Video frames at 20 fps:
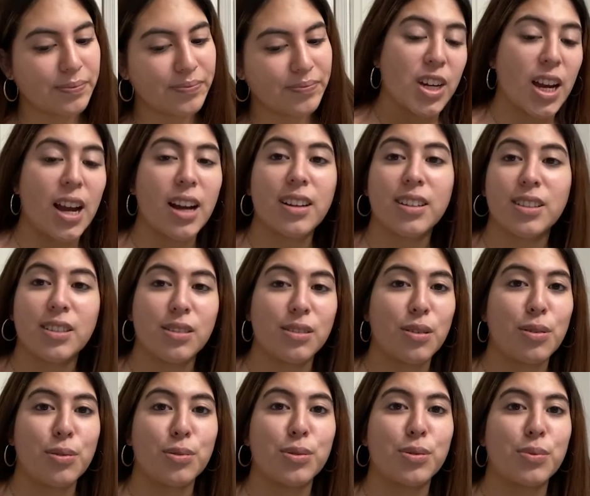Jax
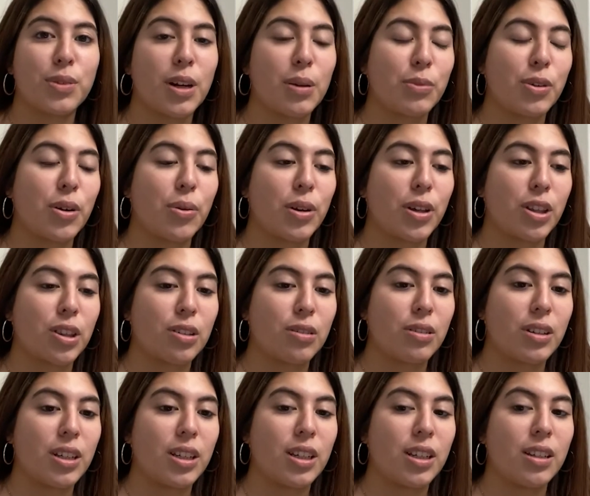knows when I'm going
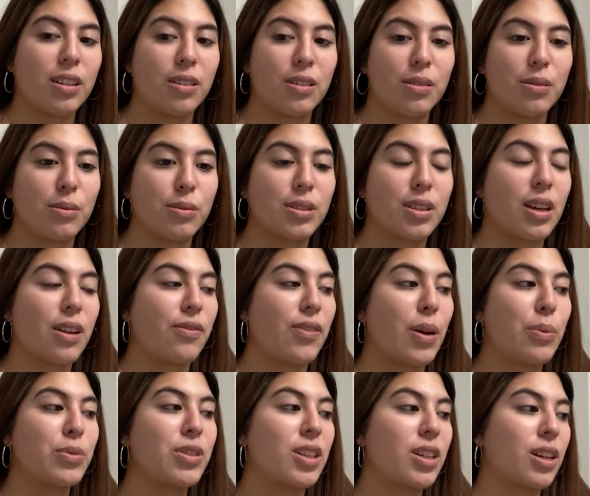through it. He knows if
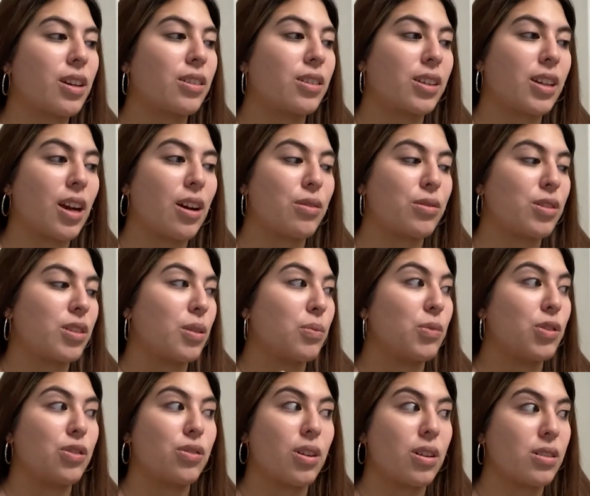I'm sitting on the couch and
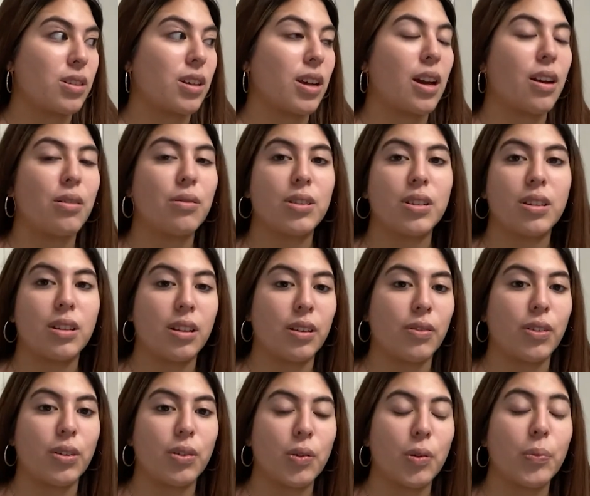I'm stressing out in the
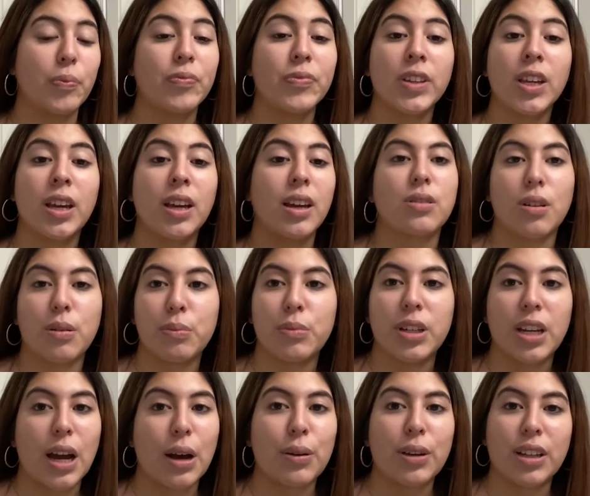living room, he'll start
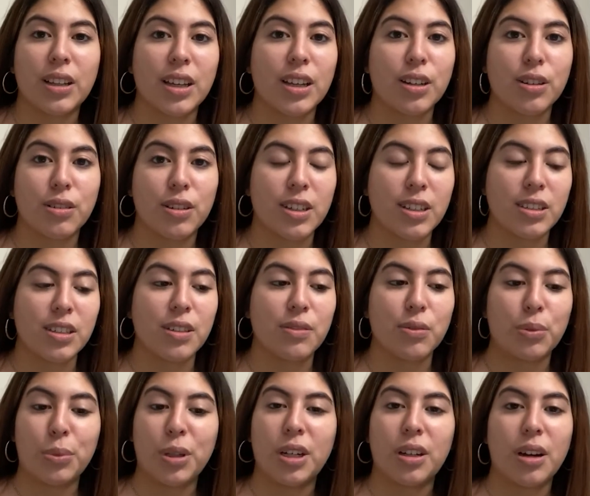meowing like crazy
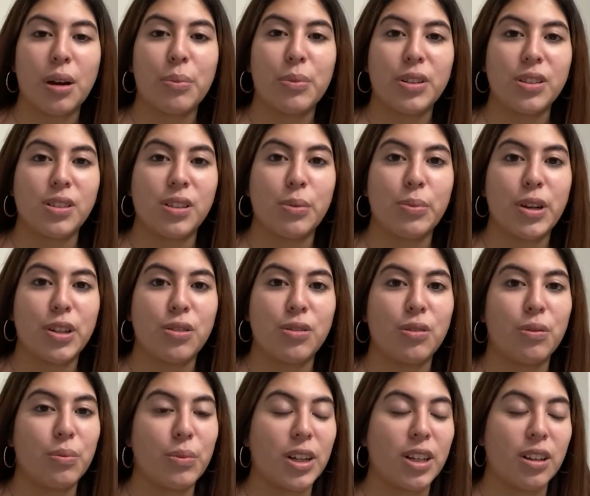for me to come into the
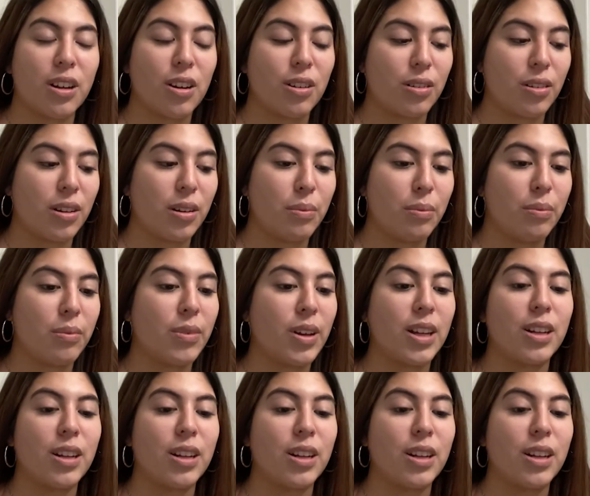bedroom and cuddle him.